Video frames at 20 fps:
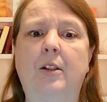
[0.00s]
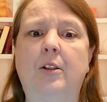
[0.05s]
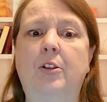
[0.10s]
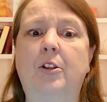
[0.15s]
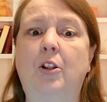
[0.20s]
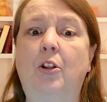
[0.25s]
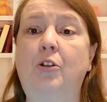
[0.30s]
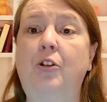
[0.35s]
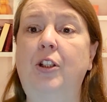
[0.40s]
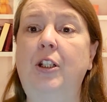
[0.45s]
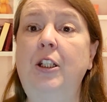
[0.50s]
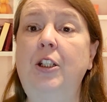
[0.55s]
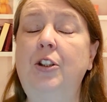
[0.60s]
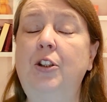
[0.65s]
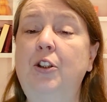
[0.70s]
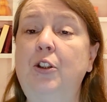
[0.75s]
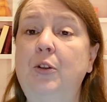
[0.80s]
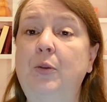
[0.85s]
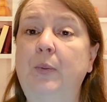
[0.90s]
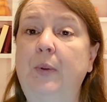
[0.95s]
so she
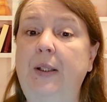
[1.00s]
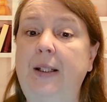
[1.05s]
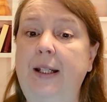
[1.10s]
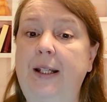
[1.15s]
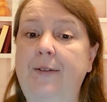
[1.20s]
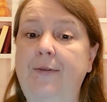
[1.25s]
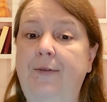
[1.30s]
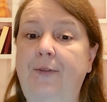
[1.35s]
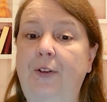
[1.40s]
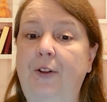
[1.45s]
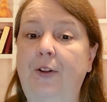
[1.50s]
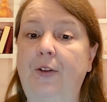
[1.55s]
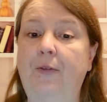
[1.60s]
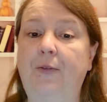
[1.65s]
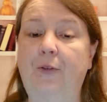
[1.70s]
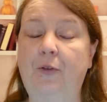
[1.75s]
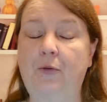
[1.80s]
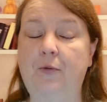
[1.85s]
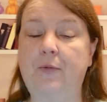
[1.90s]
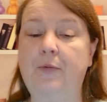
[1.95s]
too became
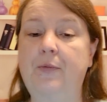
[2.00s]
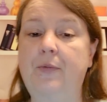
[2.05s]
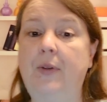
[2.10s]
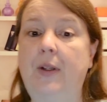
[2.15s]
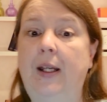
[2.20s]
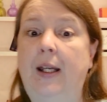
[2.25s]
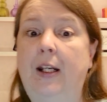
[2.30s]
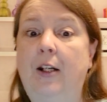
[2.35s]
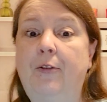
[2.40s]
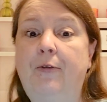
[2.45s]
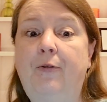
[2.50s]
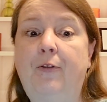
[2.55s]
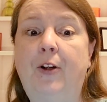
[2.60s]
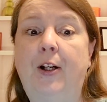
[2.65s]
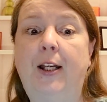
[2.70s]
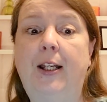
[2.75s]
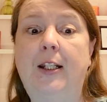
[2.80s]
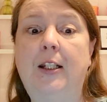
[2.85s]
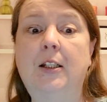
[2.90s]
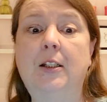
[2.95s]
fearful and
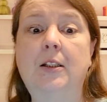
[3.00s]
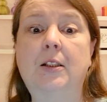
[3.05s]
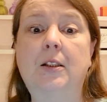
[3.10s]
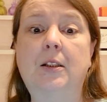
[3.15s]
afraid.